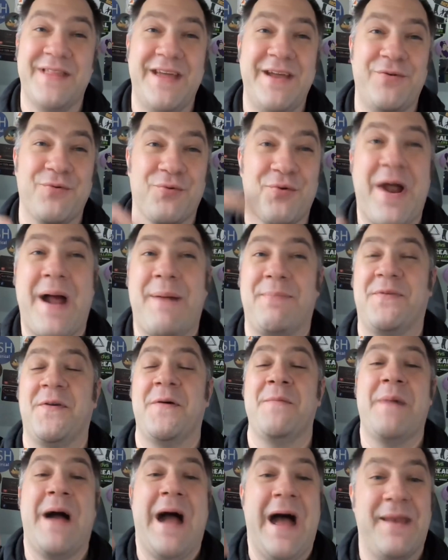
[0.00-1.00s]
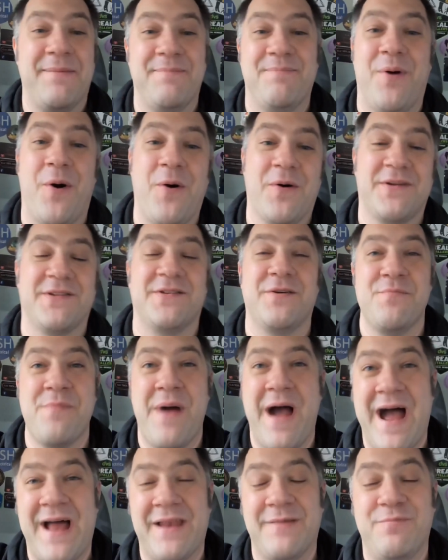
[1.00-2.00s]
they'd wrapped them and boxed them
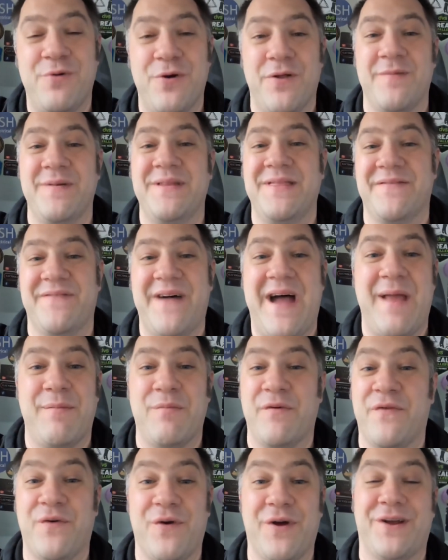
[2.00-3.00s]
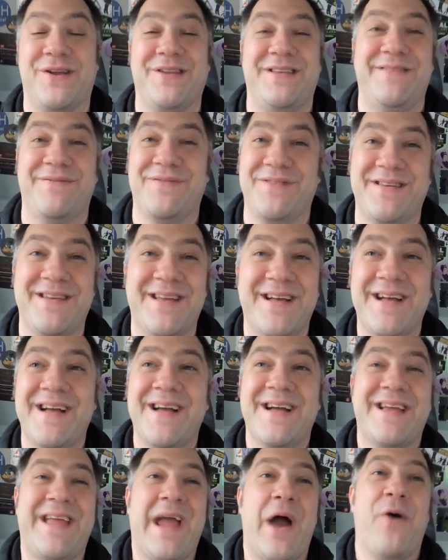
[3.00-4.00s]
and put them in the van before I could even
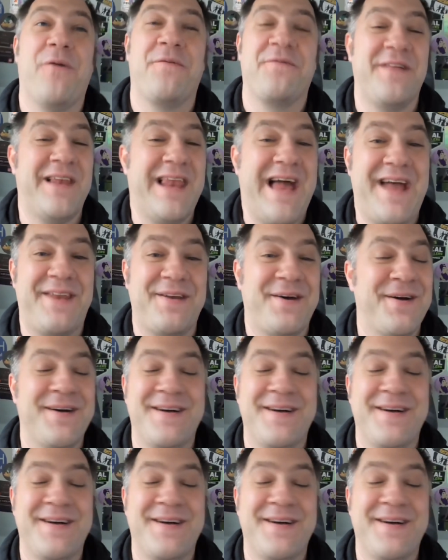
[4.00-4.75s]
get off the ladder.